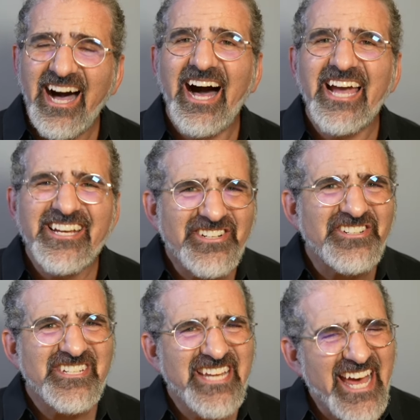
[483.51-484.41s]
I
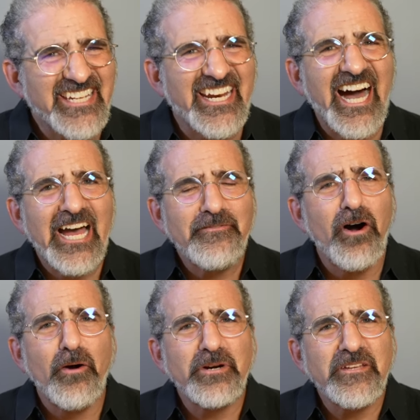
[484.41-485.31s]
understand it. I've
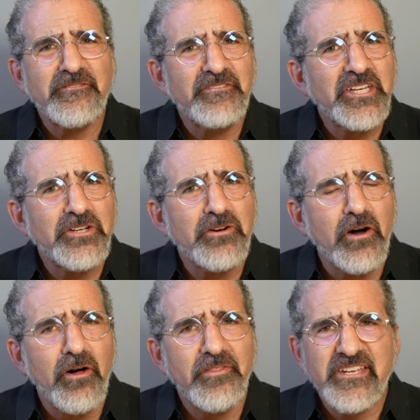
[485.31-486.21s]
already figured
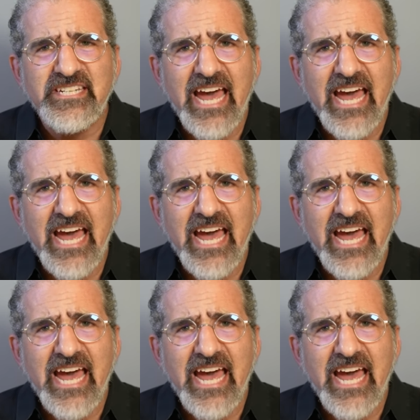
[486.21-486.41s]
all this